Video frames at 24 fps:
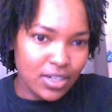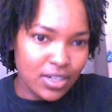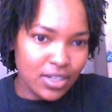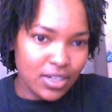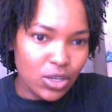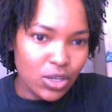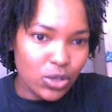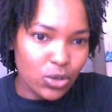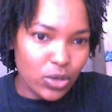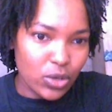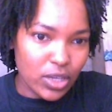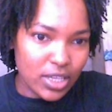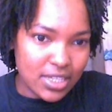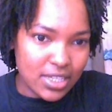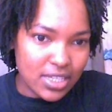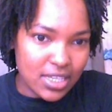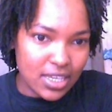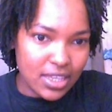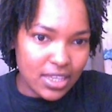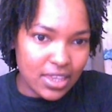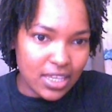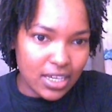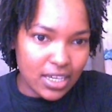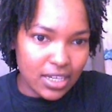you can see
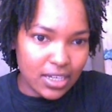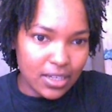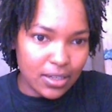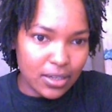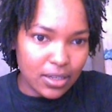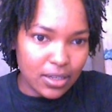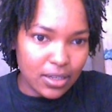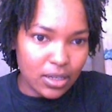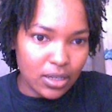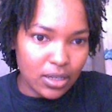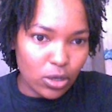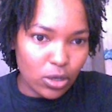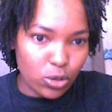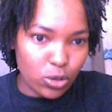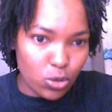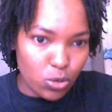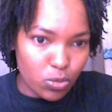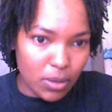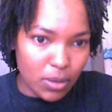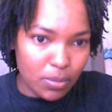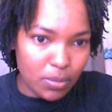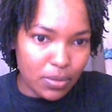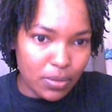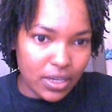the Luma
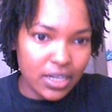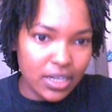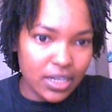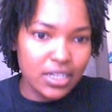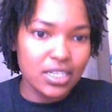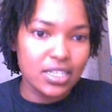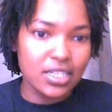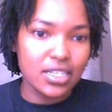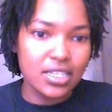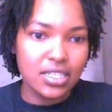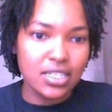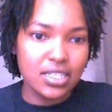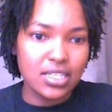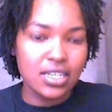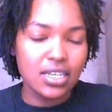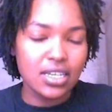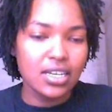blur is